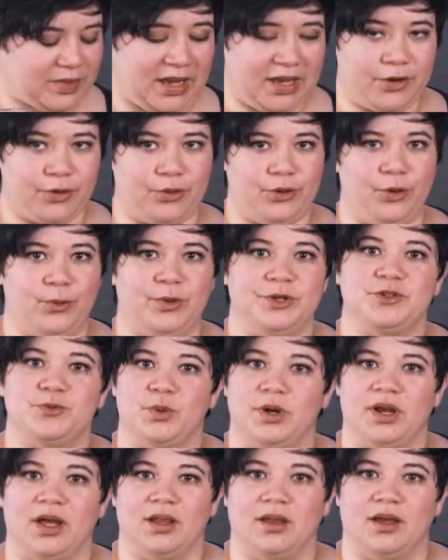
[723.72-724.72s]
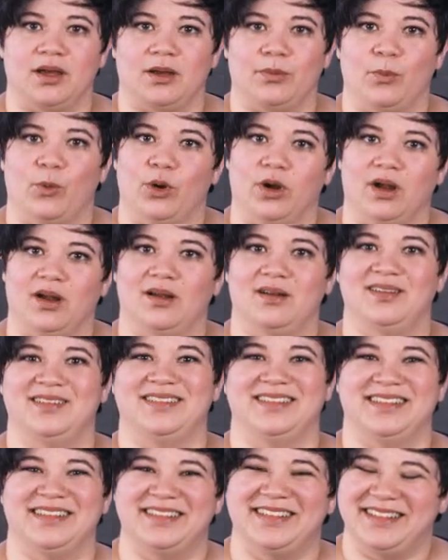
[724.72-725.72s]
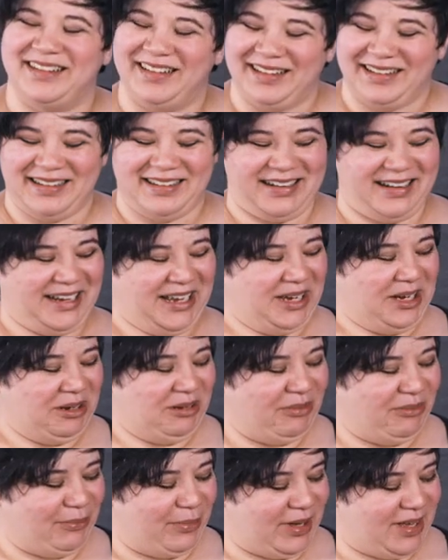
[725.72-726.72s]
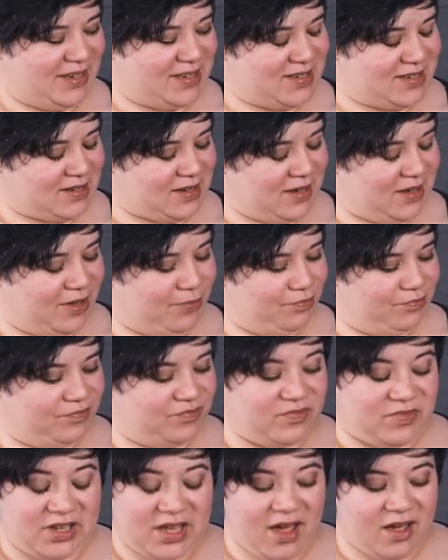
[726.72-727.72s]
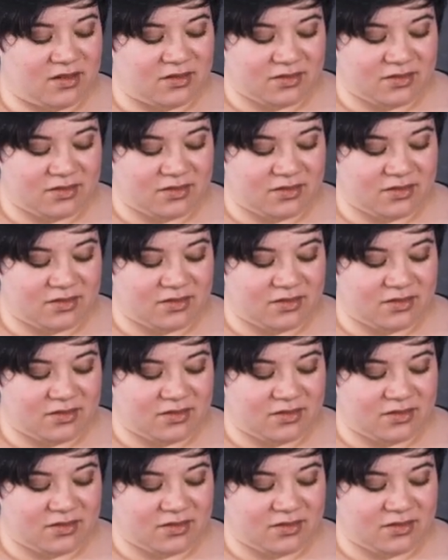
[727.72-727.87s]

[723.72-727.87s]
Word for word: I don't know which one I like more, but um, yeah.